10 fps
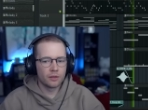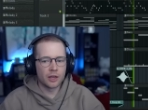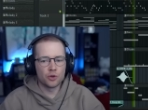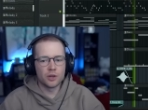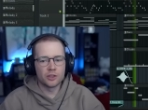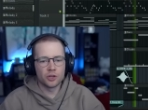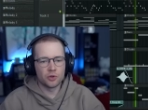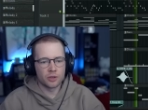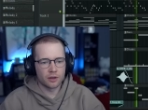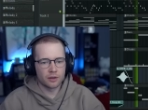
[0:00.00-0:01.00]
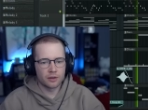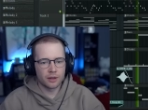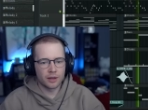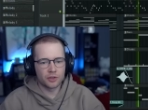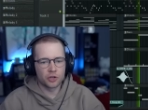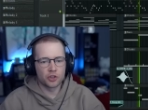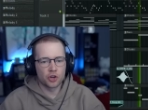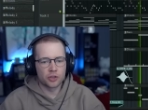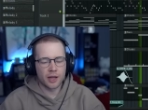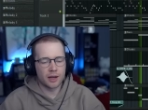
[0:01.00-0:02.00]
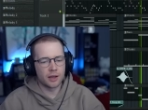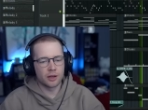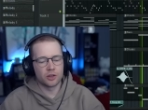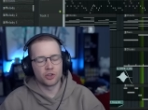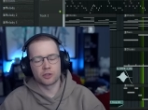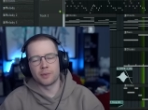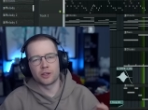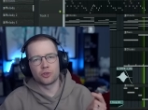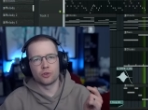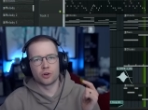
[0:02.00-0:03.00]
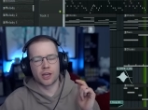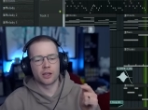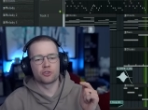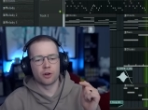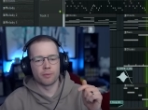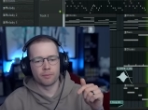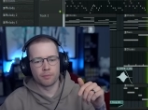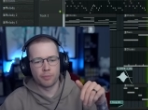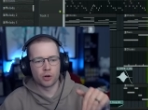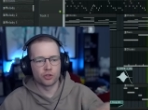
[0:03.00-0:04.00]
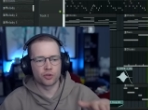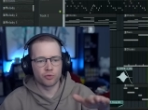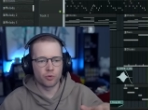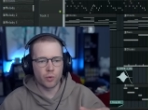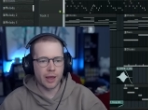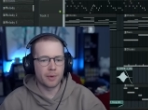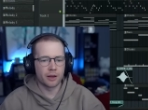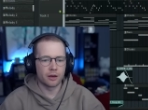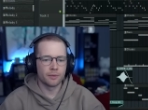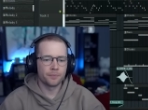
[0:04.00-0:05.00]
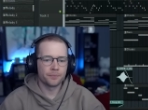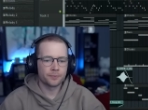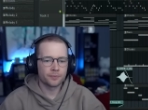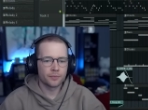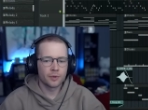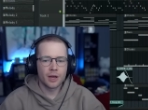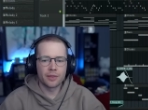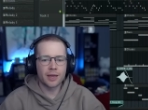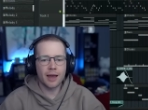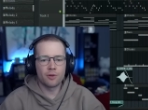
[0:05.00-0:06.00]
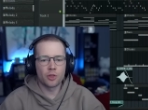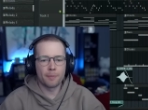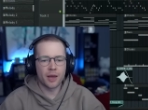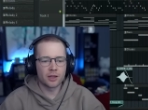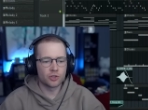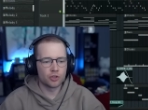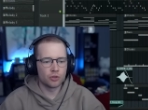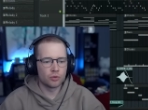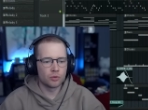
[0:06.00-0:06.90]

Then you need to use it. It's such a good technique. It just makes your kick drum punch through way better. I think I have it on the bass too.